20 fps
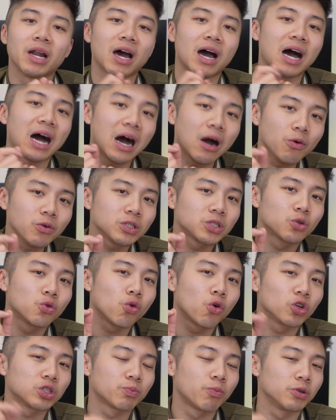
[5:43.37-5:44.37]
how is
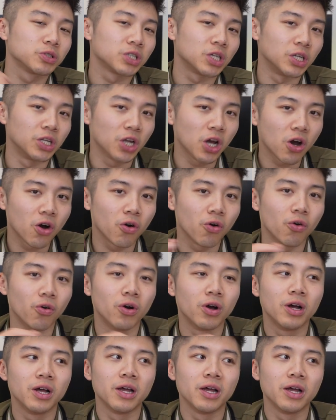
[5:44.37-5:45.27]
Google supposed to know